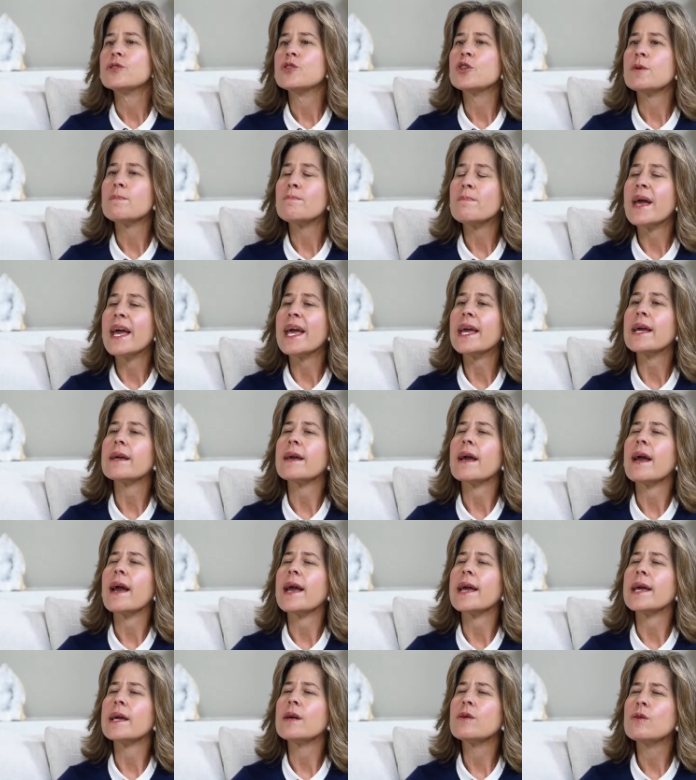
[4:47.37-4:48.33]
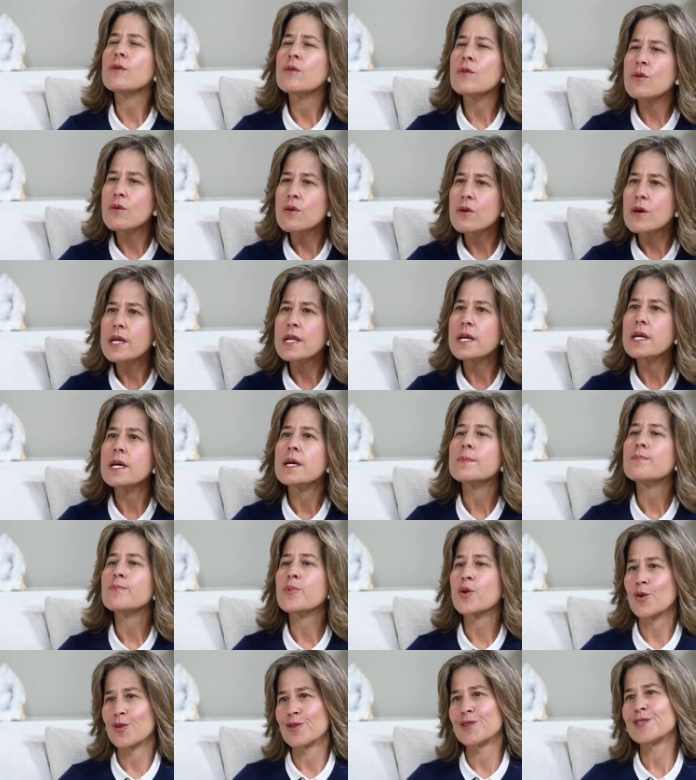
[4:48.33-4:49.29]
to make a good
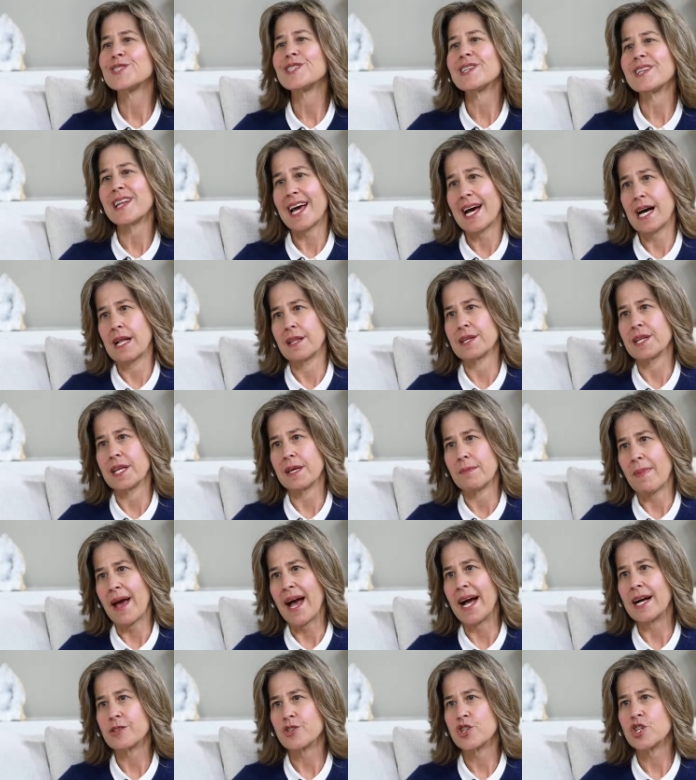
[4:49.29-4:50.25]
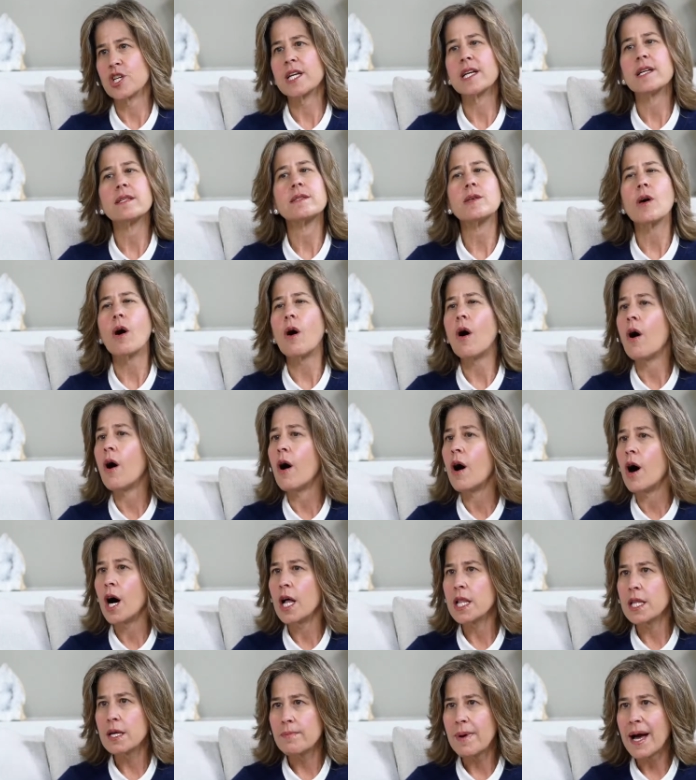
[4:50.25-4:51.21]
personality match. It's
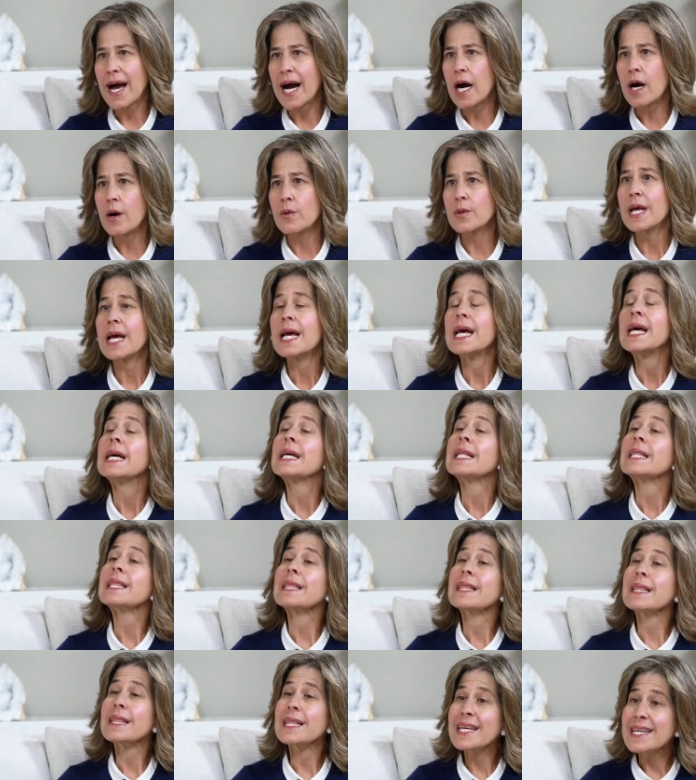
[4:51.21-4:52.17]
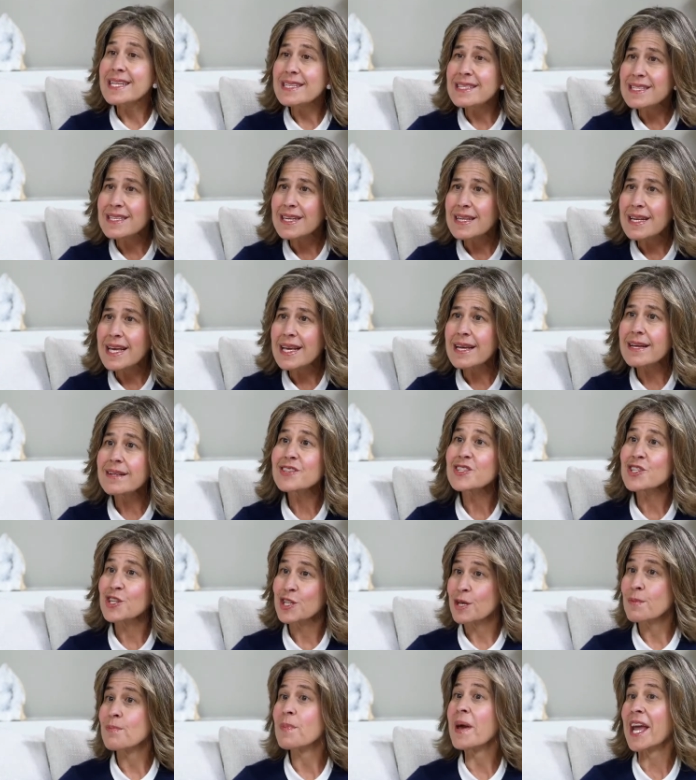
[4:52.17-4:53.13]
all about listening
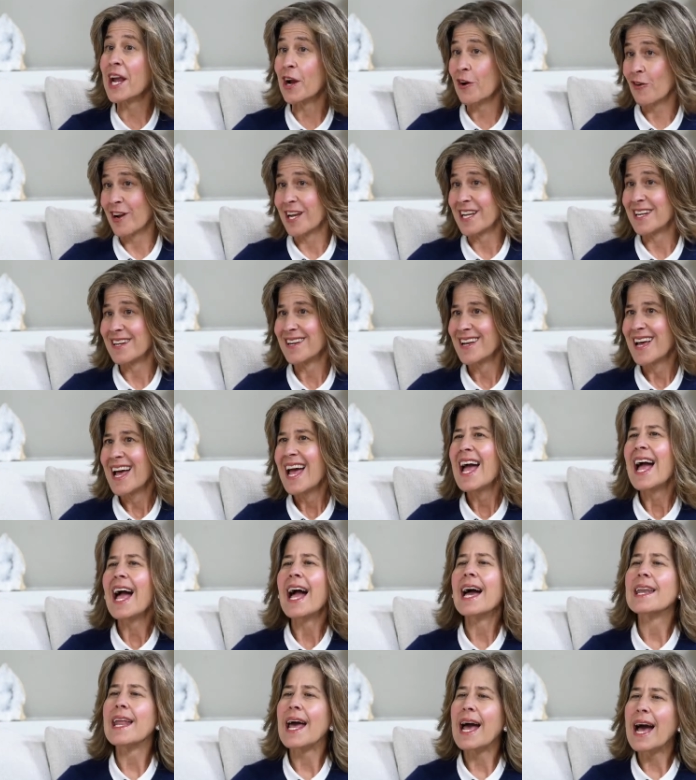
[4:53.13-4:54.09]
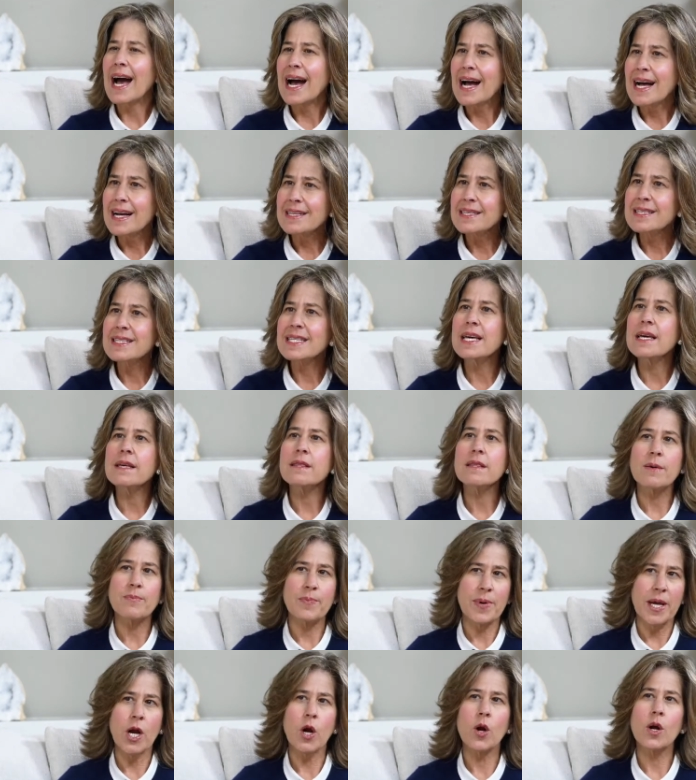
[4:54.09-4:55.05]
to the parent mm. and asking the
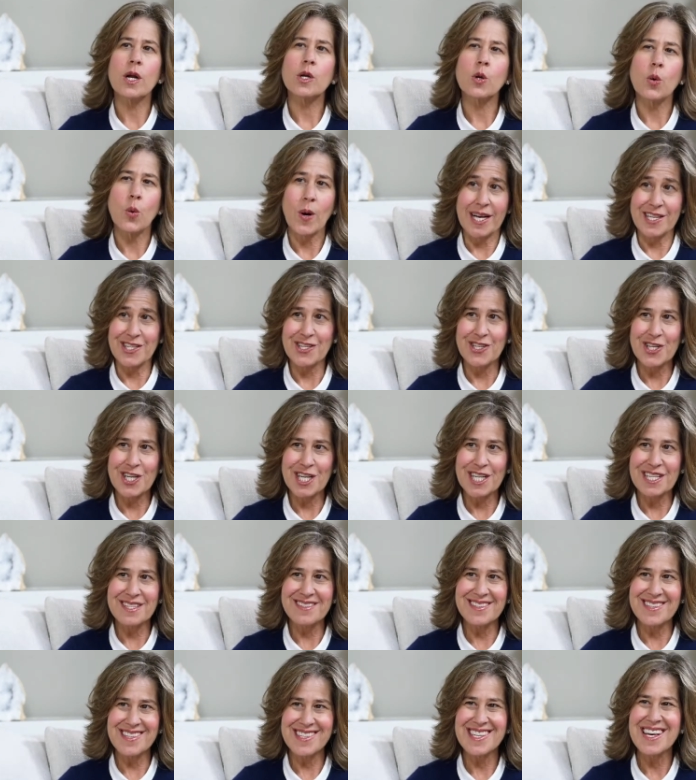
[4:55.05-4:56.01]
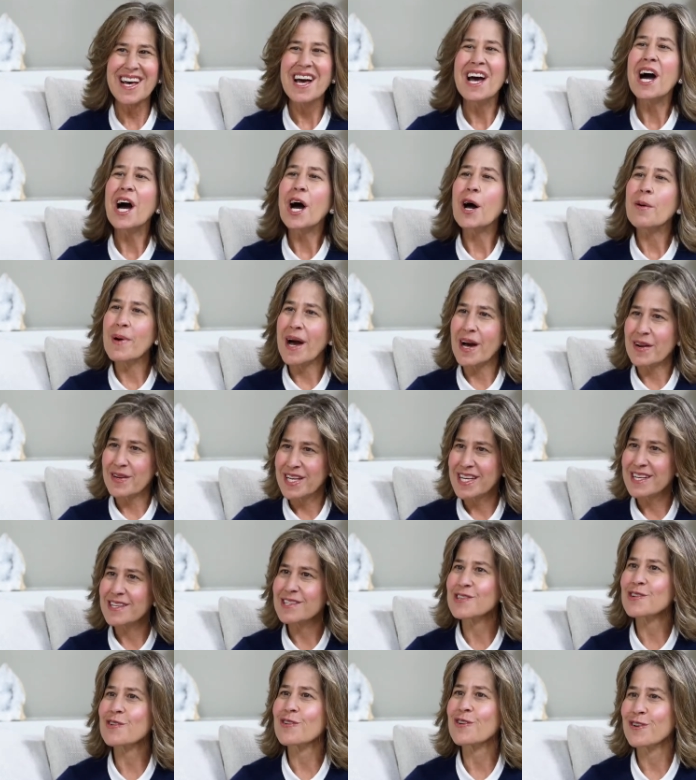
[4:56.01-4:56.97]
parent questions about
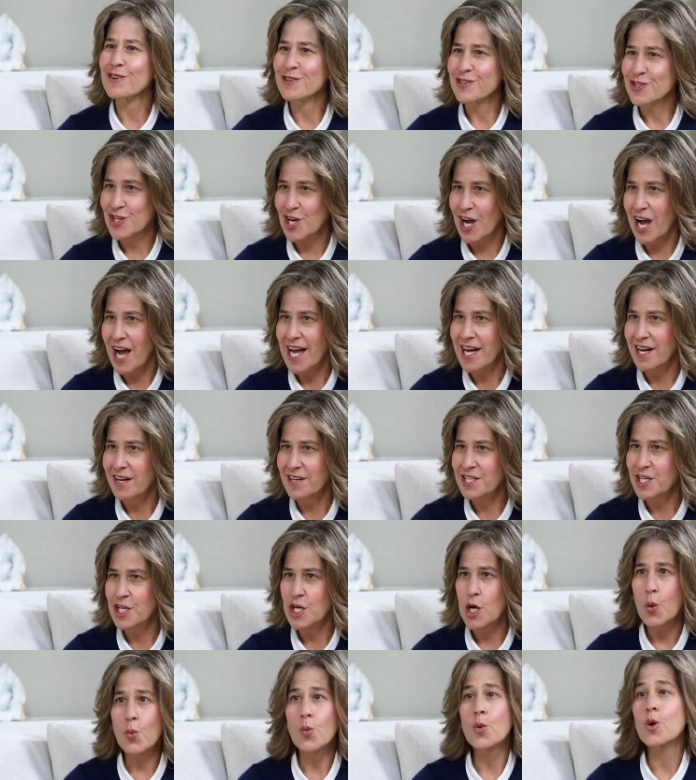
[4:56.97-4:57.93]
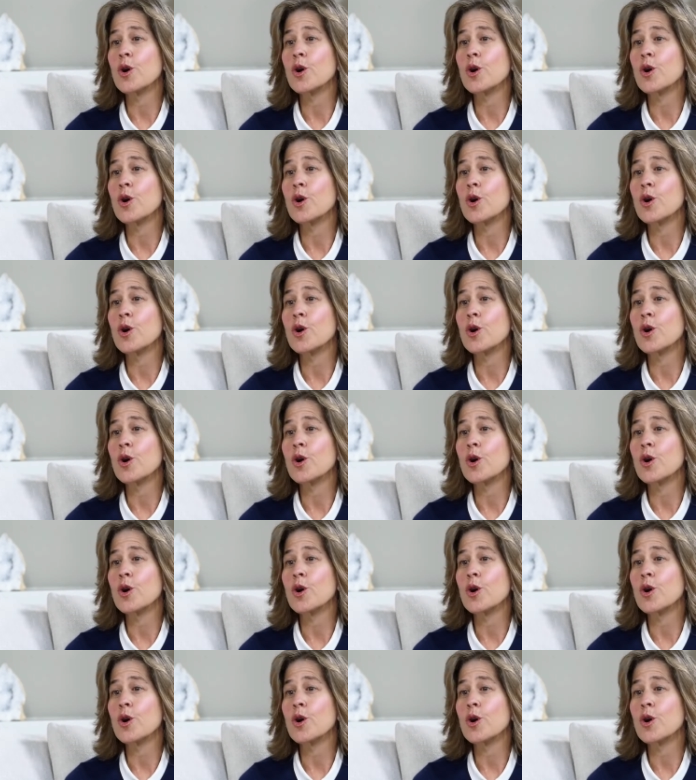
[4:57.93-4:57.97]
his or her child. You know, mm-hmm.